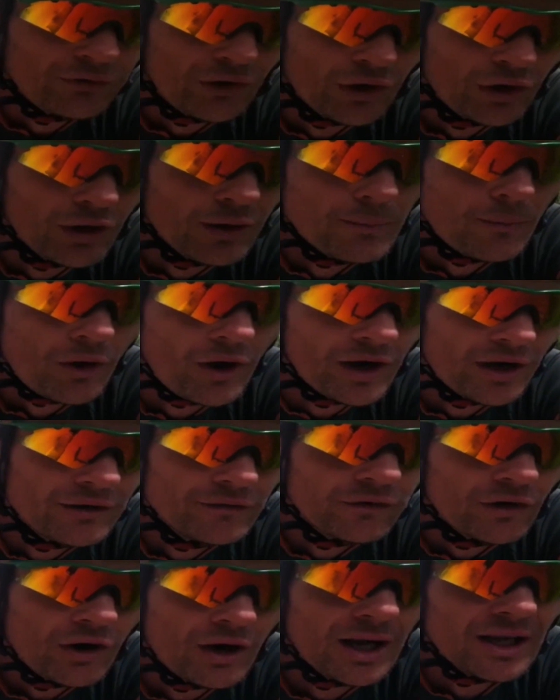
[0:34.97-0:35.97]
follow my
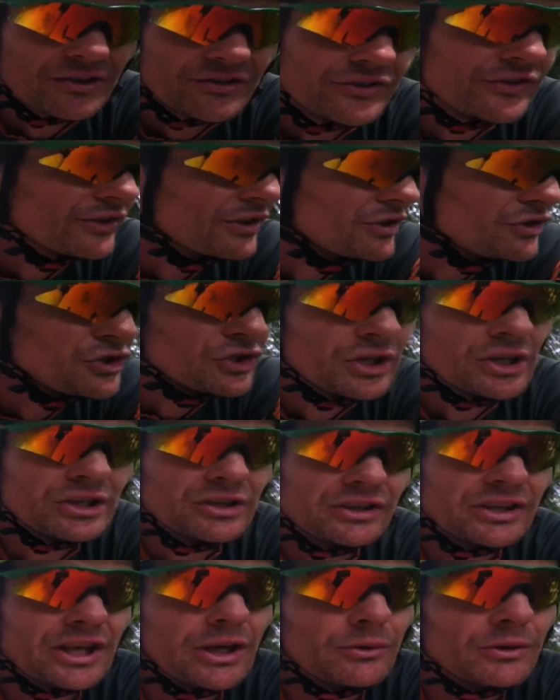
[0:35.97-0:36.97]
advice, because
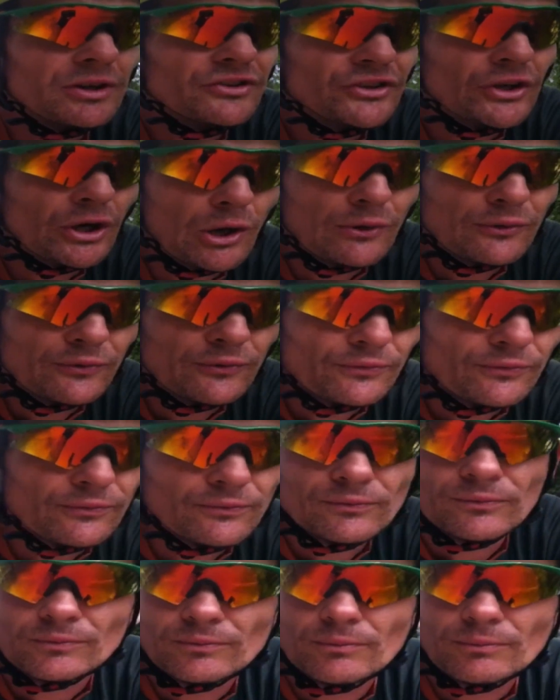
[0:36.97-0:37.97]
you could kill
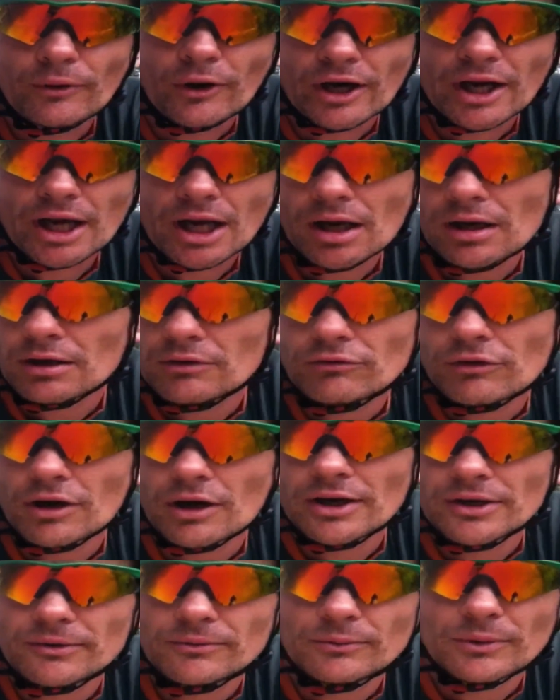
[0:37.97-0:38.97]
yourself by going, oh, I'm
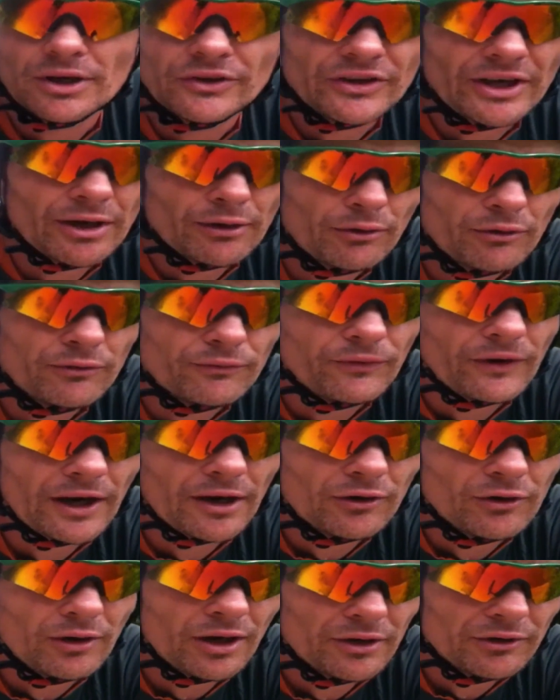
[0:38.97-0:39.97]
riding when it's 100
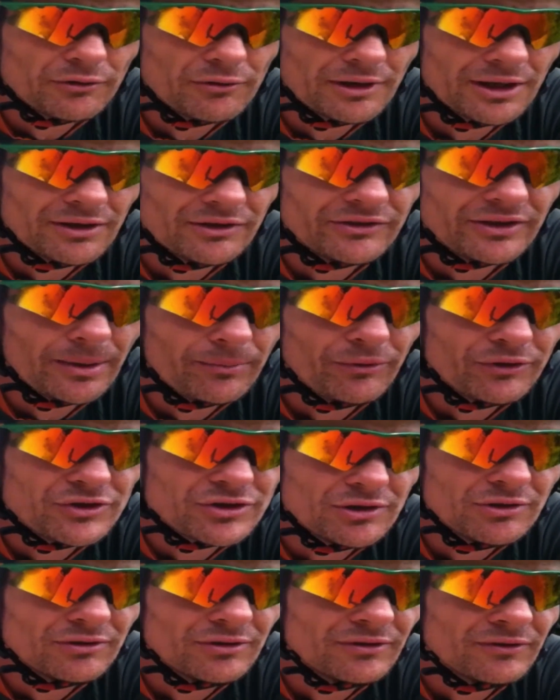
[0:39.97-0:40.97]
Fahrenheit degree
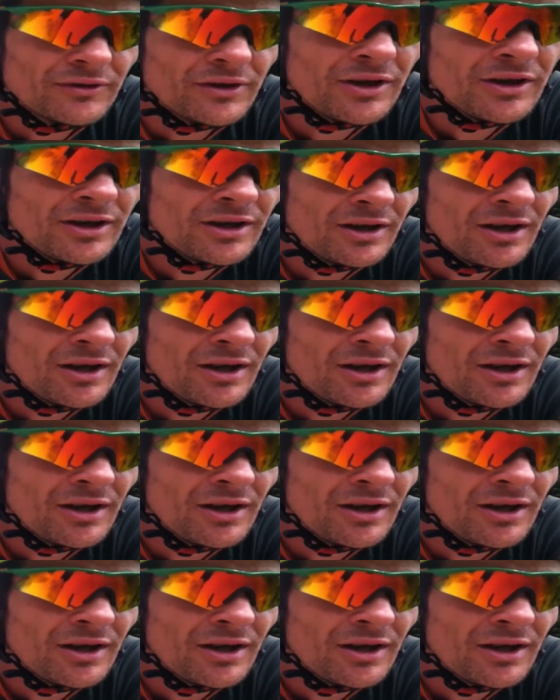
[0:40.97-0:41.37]
temperature, and